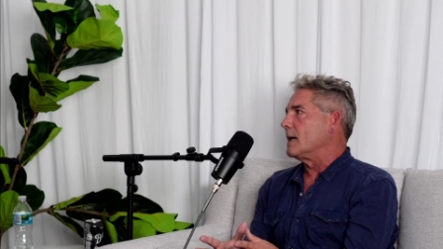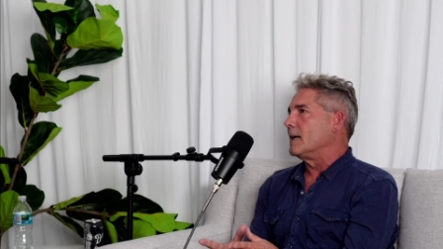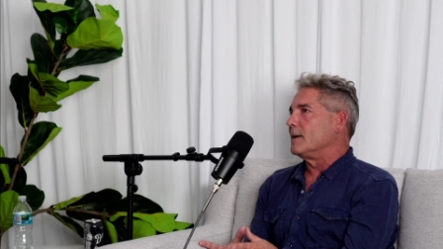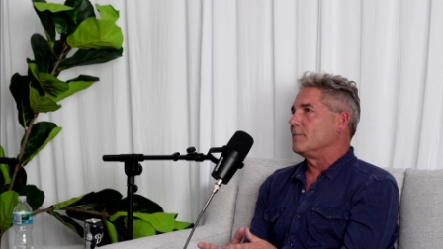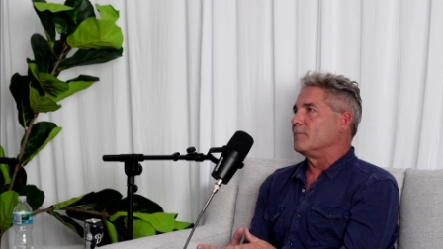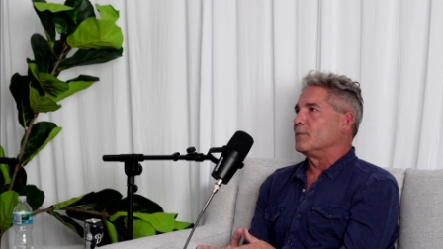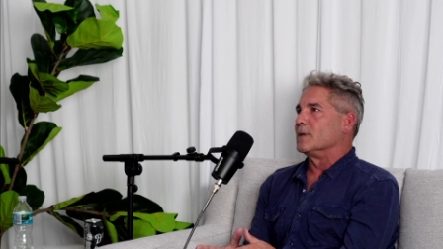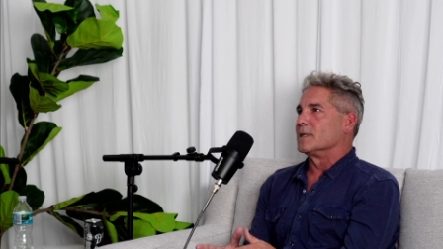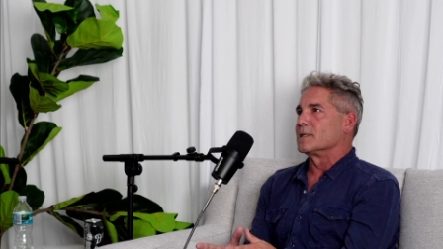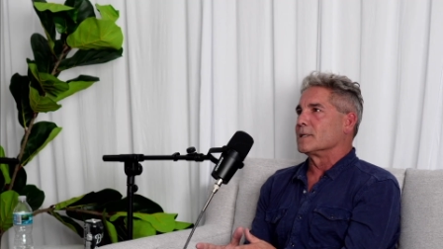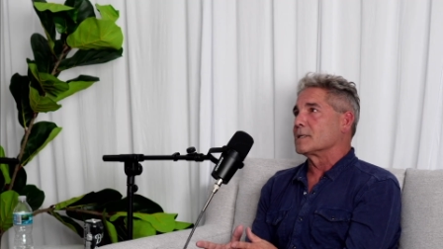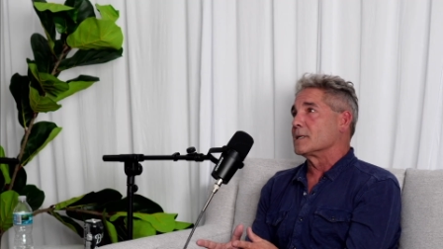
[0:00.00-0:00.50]

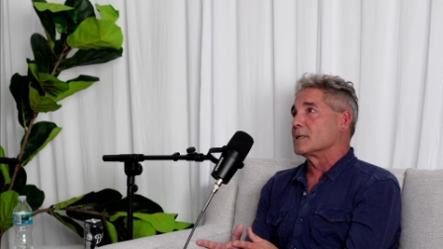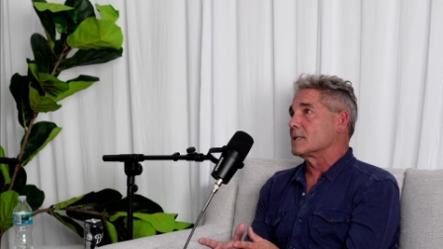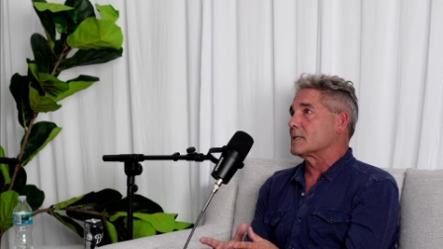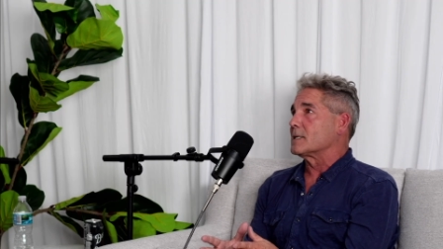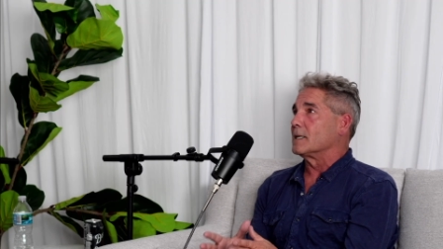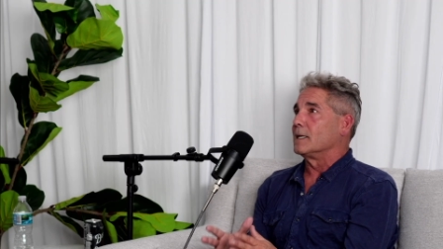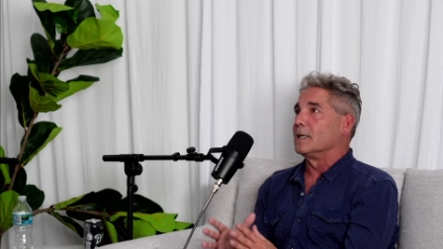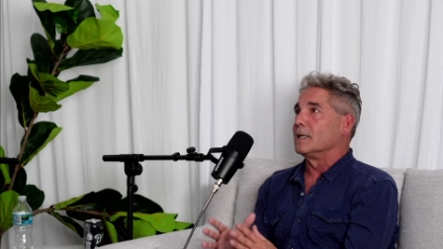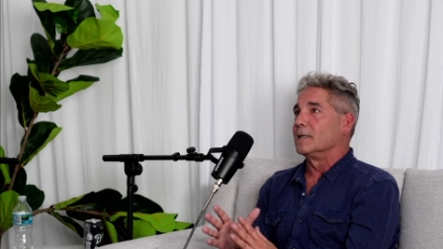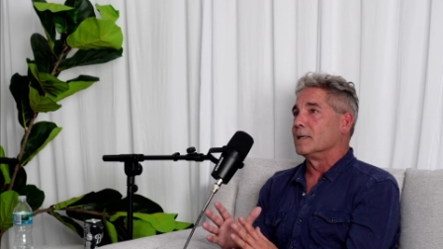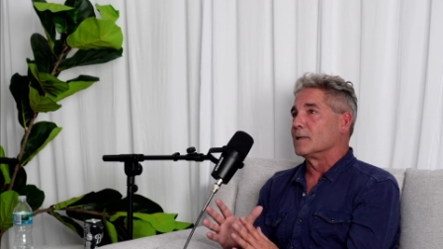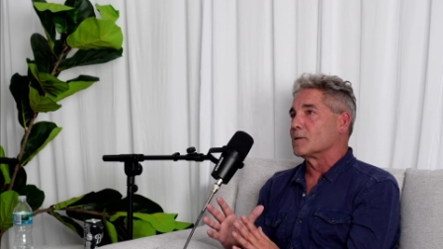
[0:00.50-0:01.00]
business
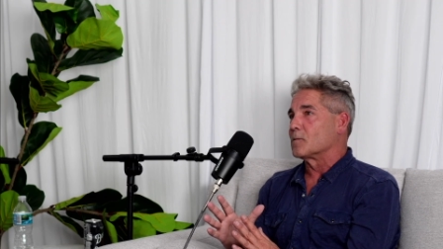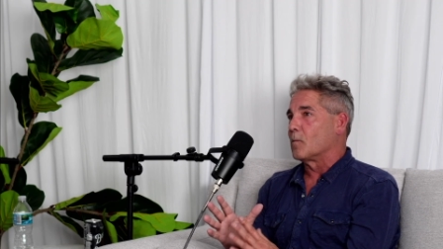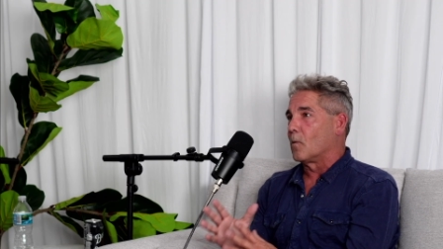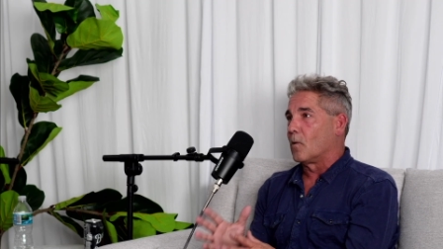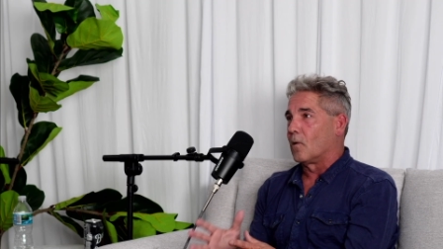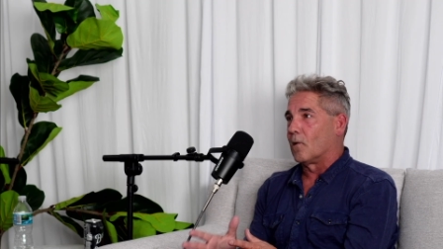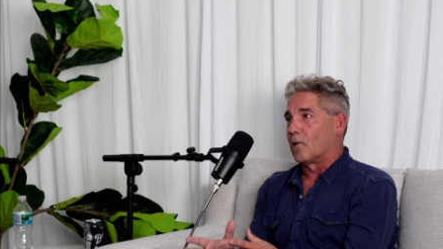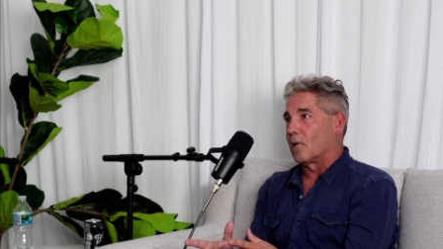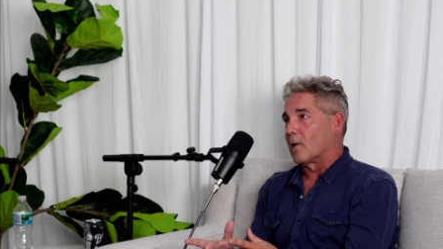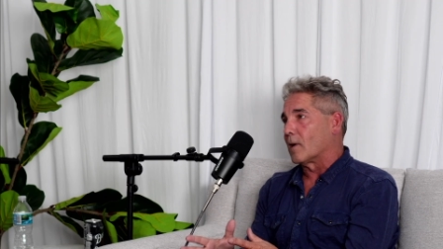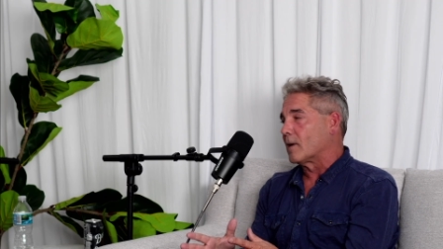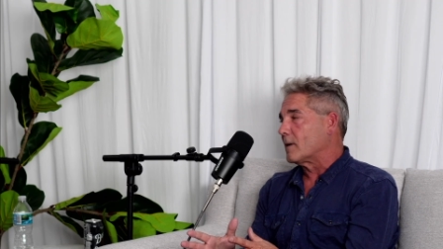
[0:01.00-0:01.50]
is
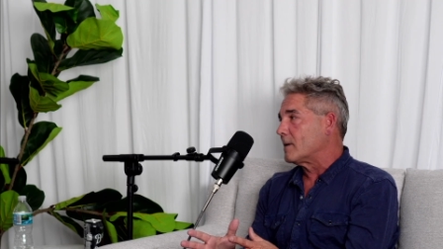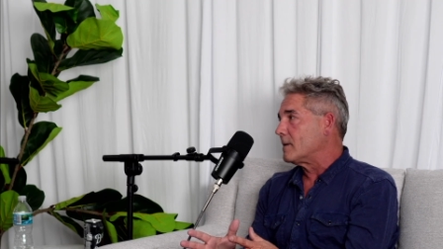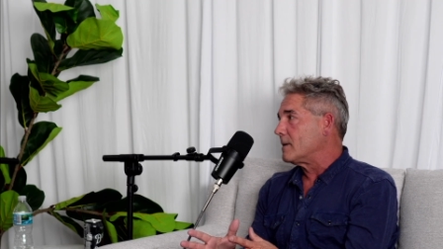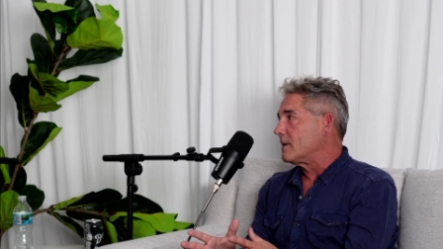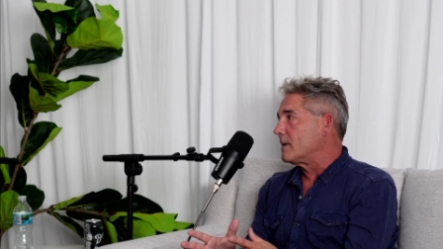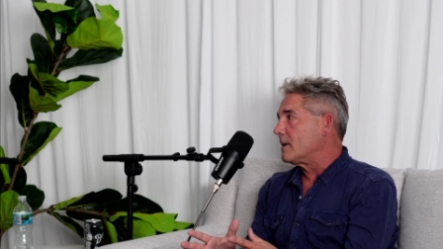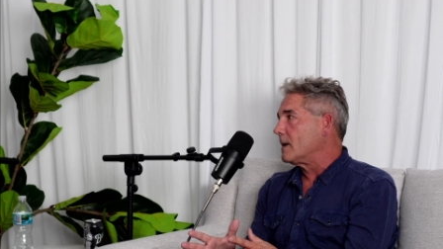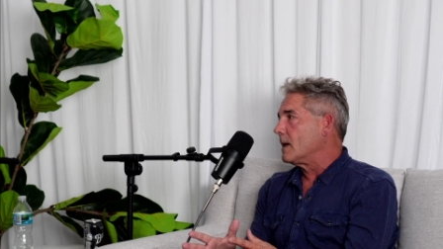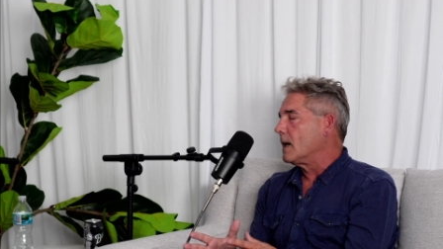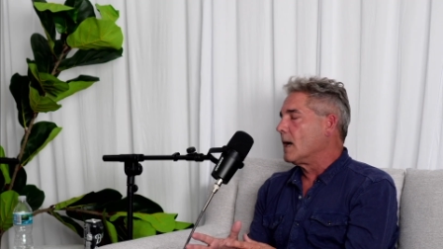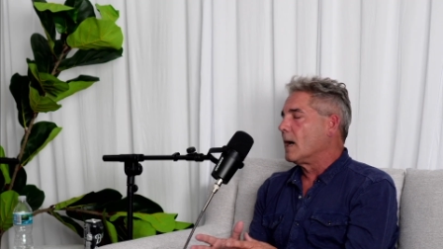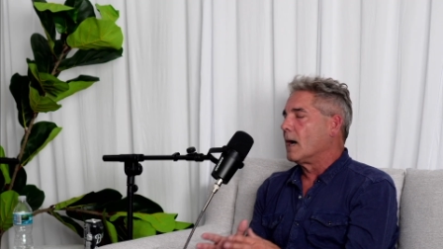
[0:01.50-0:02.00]
war.
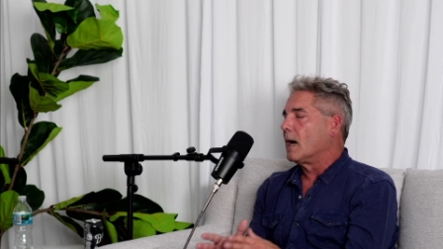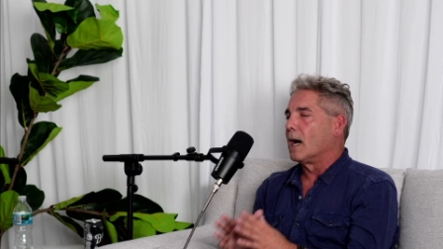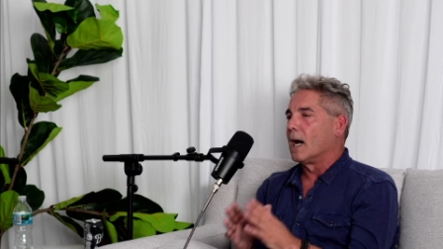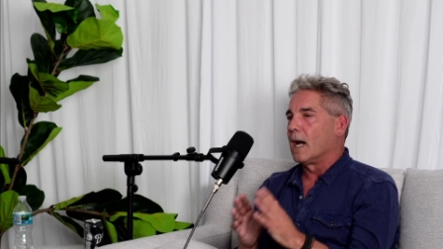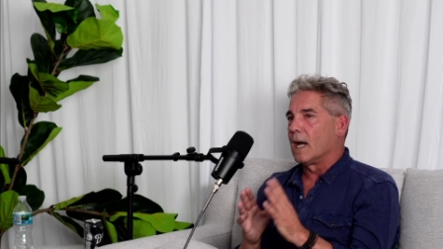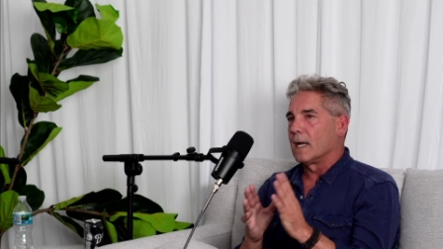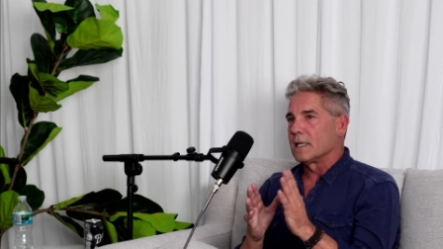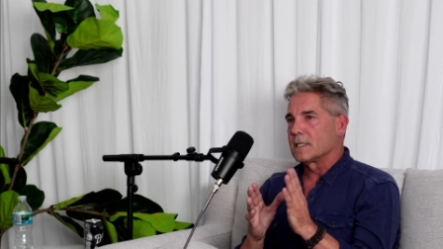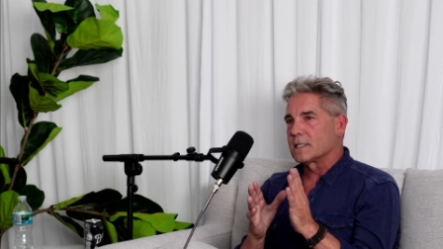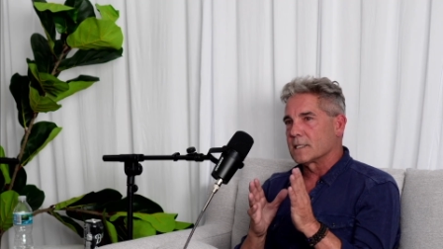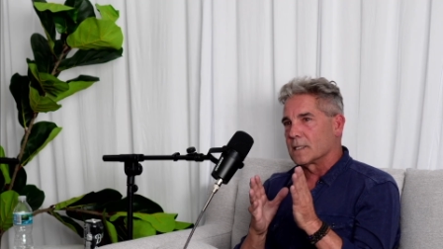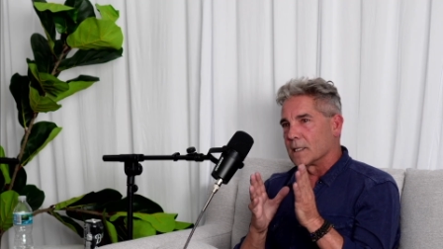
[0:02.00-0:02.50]

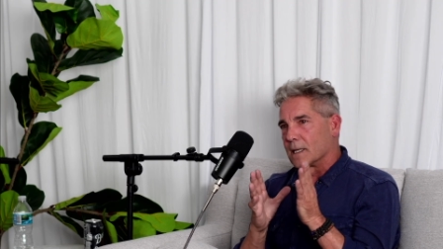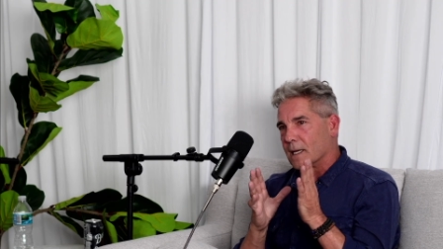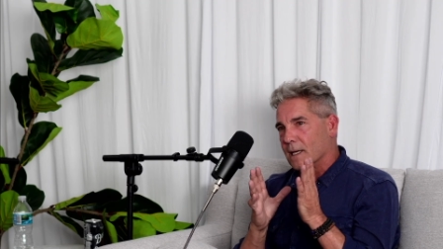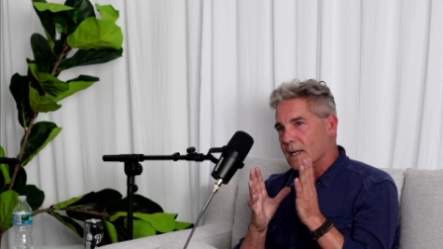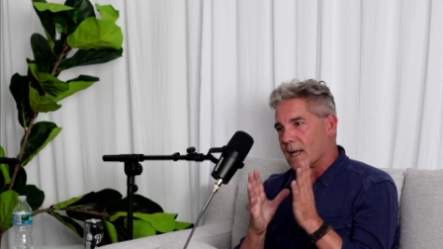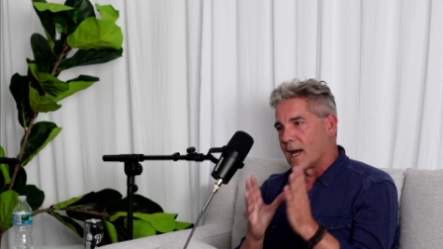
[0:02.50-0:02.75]
I said